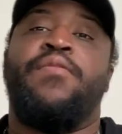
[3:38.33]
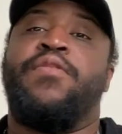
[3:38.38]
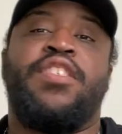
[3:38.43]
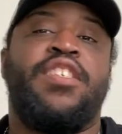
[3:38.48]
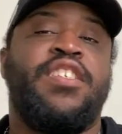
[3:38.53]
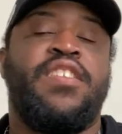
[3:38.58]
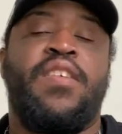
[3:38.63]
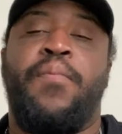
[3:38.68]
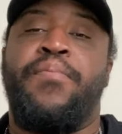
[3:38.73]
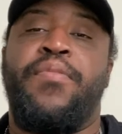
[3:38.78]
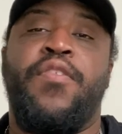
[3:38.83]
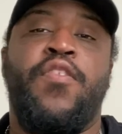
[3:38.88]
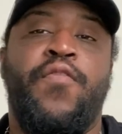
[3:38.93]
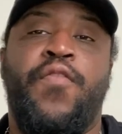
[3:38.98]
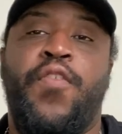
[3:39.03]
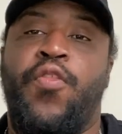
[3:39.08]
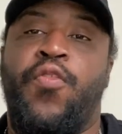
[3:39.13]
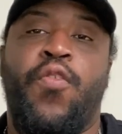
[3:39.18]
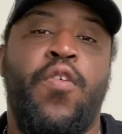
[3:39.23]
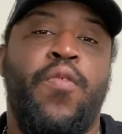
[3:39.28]
was just a
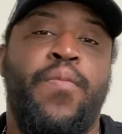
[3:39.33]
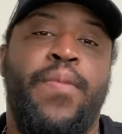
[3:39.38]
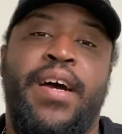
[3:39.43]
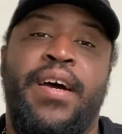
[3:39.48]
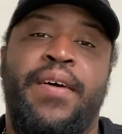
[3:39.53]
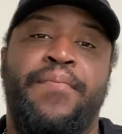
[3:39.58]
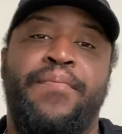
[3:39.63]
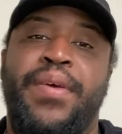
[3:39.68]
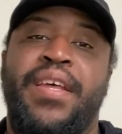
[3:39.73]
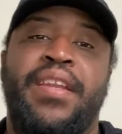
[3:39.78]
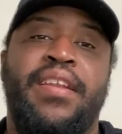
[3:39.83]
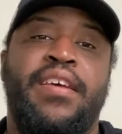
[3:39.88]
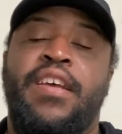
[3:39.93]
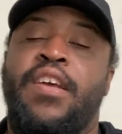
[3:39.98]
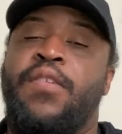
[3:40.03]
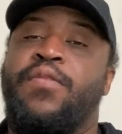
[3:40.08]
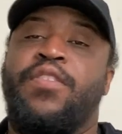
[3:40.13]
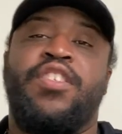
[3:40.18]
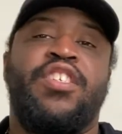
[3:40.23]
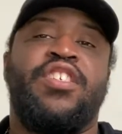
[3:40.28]
beautiful throw by Bennett.
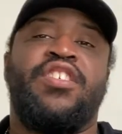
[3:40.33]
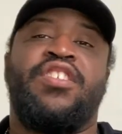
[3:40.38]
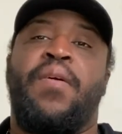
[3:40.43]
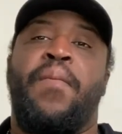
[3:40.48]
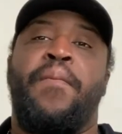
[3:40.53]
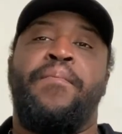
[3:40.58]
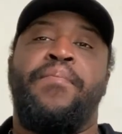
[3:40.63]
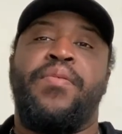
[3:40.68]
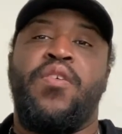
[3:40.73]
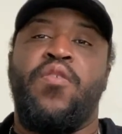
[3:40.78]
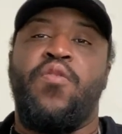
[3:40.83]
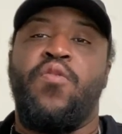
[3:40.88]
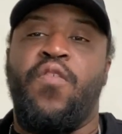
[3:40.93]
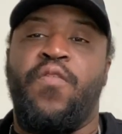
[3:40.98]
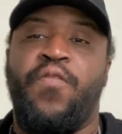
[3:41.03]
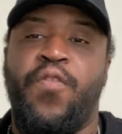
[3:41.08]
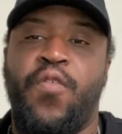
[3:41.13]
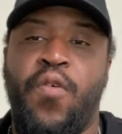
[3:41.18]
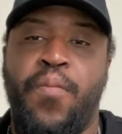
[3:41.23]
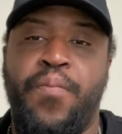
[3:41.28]
It was just a
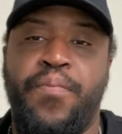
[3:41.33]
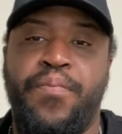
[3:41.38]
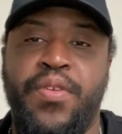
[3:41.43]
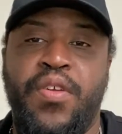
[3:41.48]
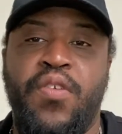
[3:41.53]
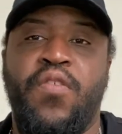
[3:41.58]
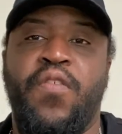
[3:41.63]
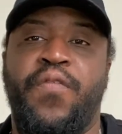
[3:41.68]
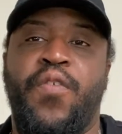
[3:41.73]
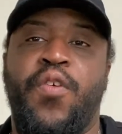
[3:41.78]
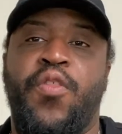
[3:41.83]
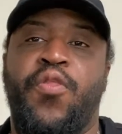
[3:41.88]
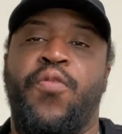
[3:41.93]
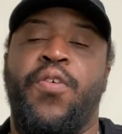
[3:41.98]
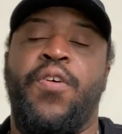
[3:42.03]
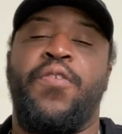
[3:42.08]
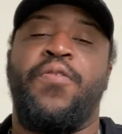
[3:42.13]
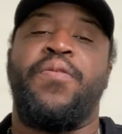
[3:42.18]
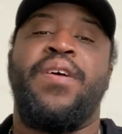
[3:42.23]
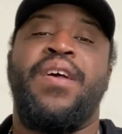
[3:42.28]
beautiful, beautiful
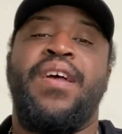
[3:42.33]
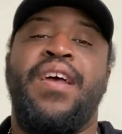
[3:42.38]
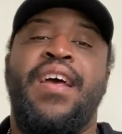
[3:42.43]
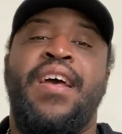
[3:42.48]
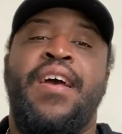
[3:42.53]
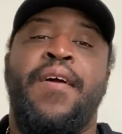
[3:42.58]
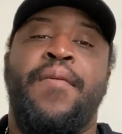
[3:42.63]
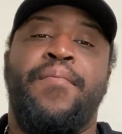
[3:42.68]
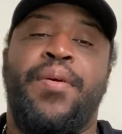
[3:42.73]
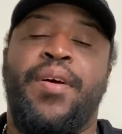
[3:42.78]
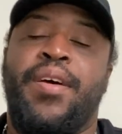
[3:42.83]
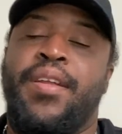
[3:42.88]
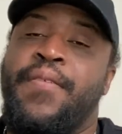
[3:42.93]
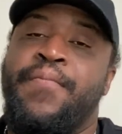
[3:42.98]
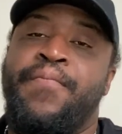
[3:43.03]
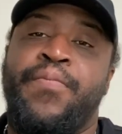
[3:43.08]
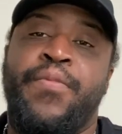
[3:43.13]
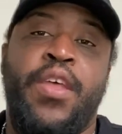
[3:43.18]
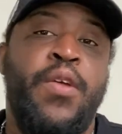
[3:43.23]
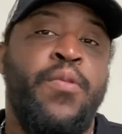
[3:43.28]
throw.
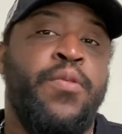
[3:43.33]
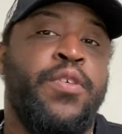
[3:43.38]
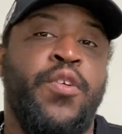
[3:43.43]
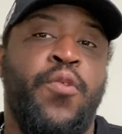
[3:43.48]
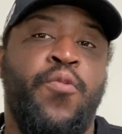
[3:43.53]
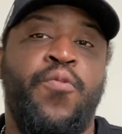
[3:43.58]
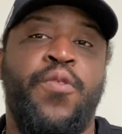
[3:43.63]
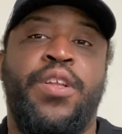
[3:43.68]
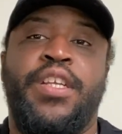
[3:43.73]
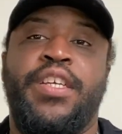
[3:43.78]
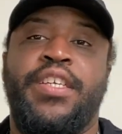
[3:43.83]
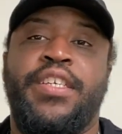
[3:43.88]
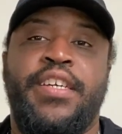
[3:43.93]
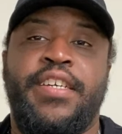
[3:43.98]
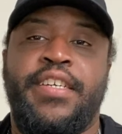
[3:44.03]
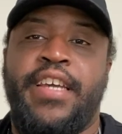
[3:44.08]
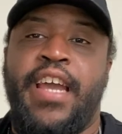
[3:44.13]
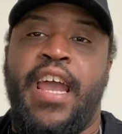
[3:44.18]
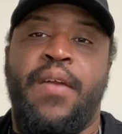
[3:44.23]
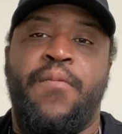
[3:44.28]
But it was a really
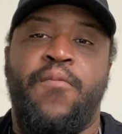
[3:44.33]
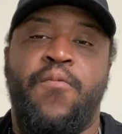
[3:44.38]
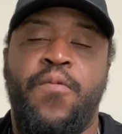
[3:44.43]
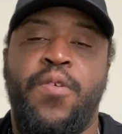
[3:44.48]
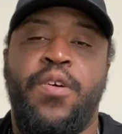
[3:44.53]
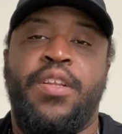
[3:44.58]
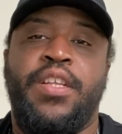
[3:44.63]
good game.